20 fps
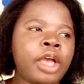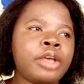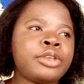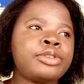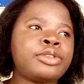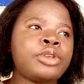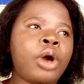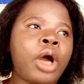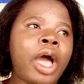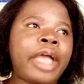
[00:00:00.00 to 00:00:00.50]

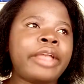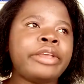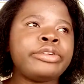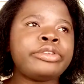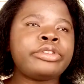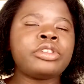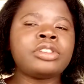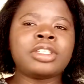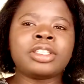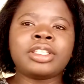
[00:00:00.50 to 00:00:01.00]
So I
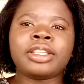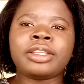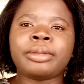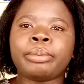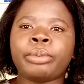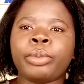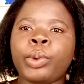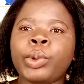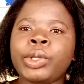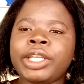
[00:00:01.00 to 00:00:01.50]
used to study in
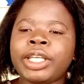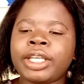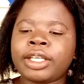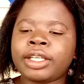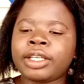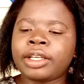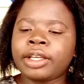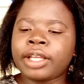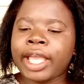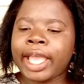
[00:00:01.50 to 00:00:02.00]
the morning,